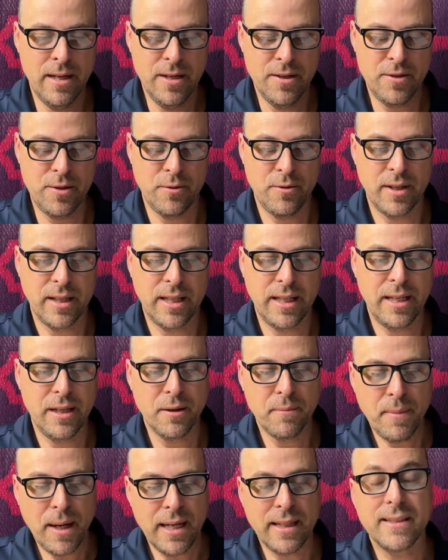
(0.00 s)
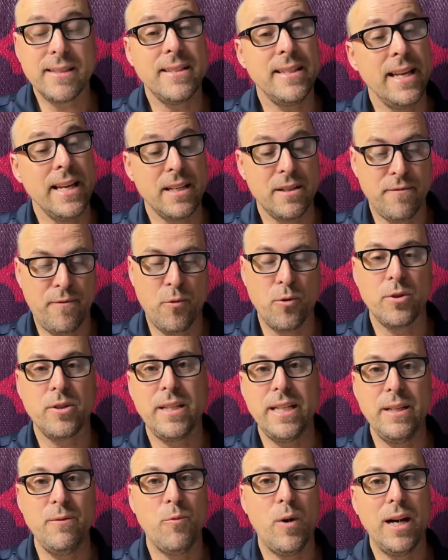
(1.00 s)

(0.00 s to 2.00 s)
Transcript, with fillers: So the Gearbox C X fourteen,